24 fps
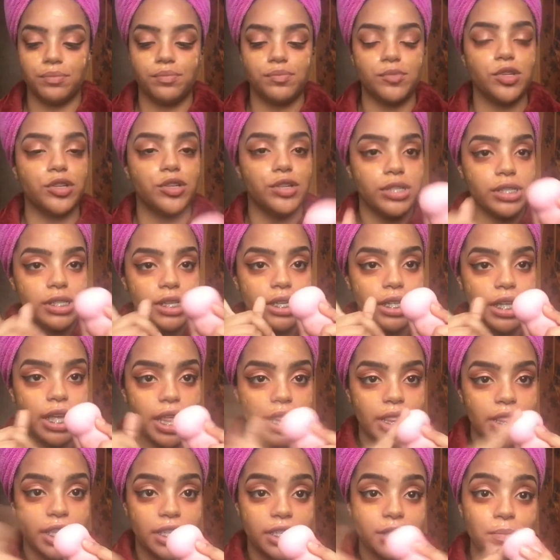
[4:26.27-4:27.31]
So you're gonna
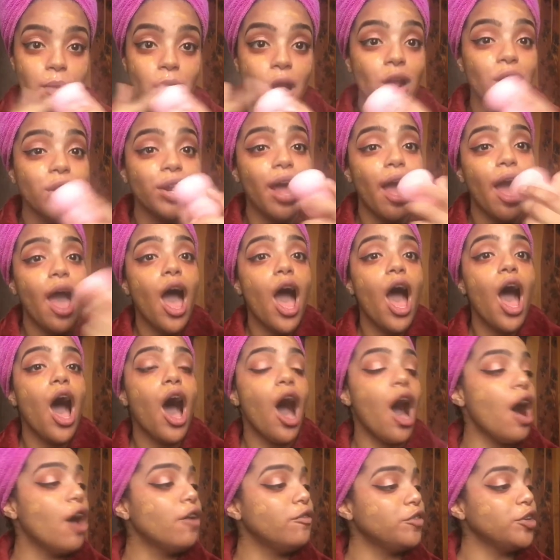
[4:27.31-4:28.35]
take this part
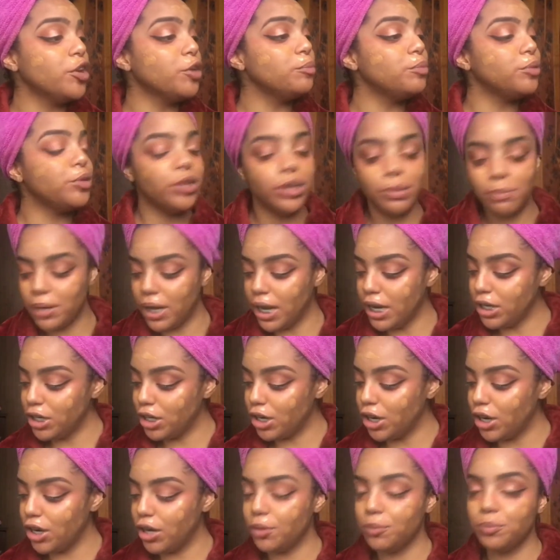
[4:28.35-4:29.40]
of your beauty
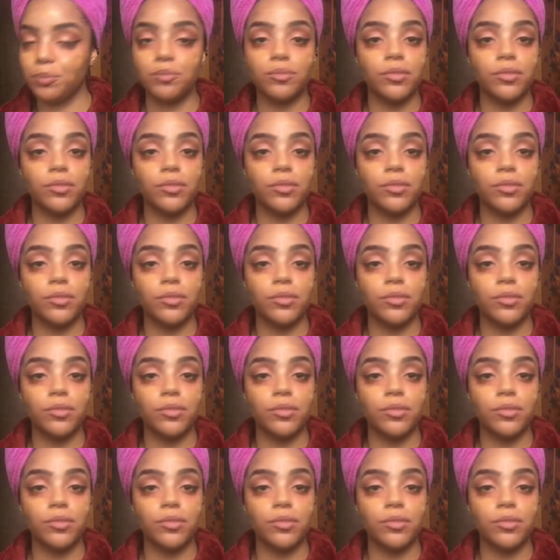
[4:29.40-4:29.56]
blender